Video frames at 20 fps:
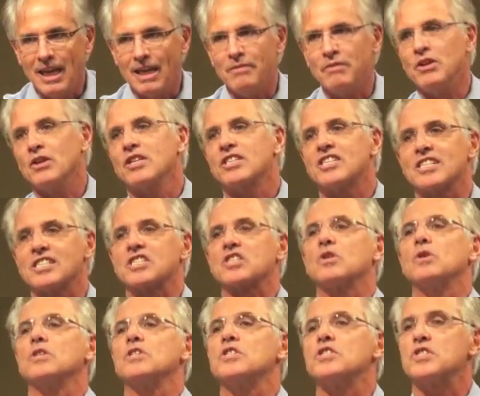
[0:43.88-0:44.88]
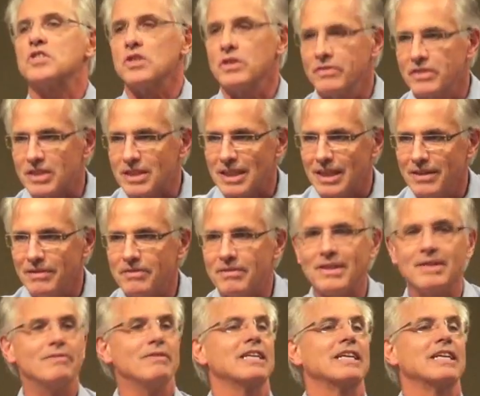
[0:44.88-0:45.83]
and we're not just conservative, and